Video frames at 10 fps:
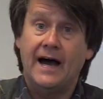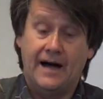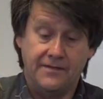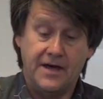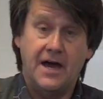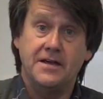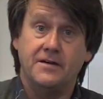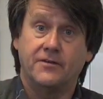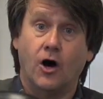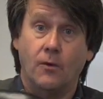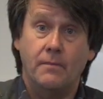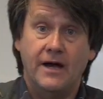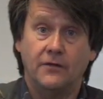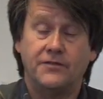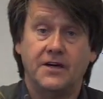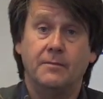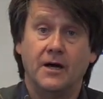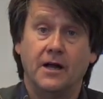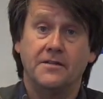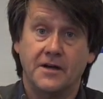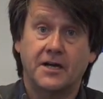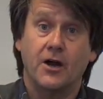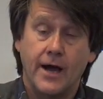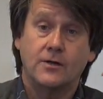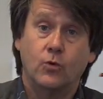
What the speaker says: and there you've got male female in the correct